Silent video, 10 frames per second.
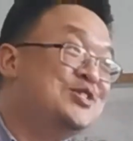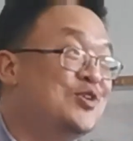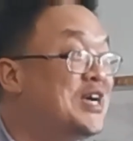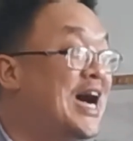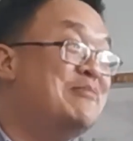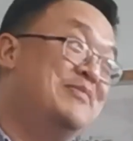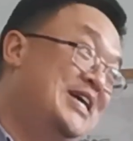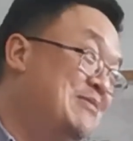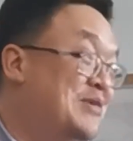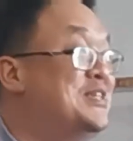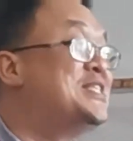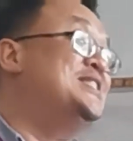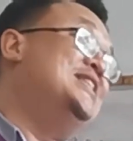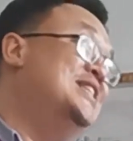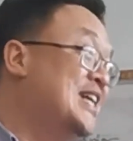So can't blame, even the
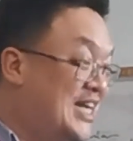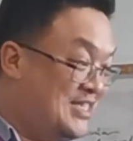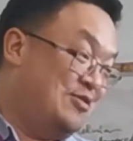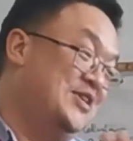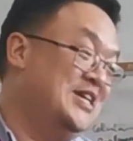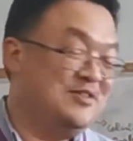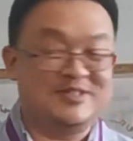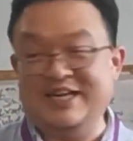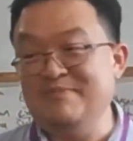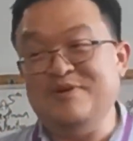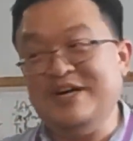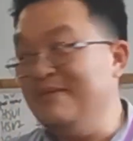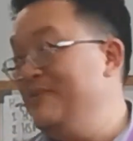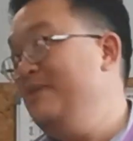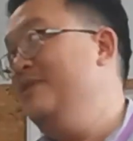senior guys are going down to Singapore.
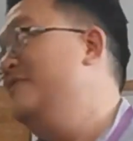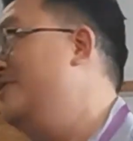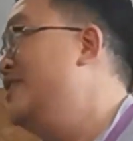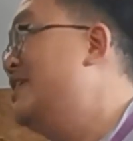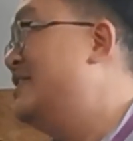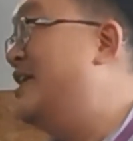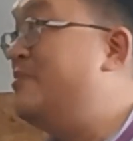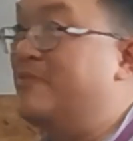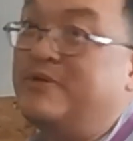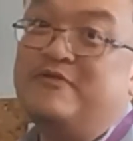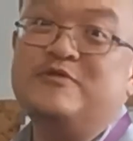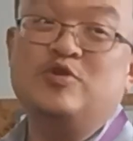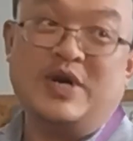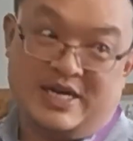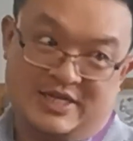Can't blame you all for going down to Singapore. Prof
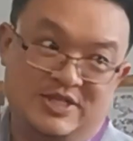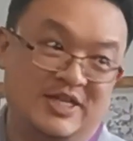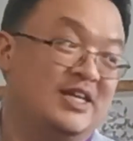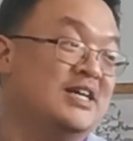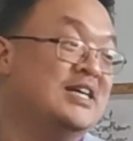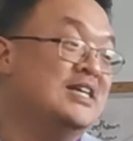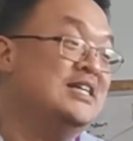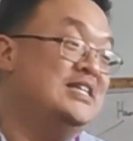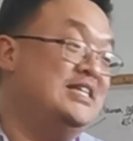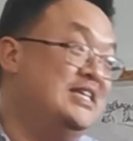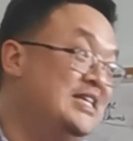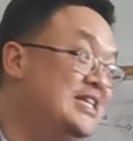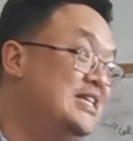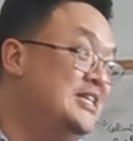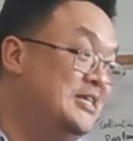Chua actually,
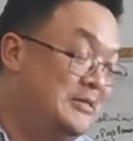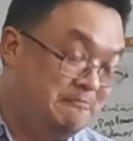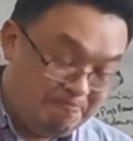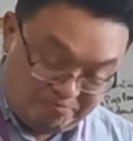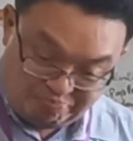he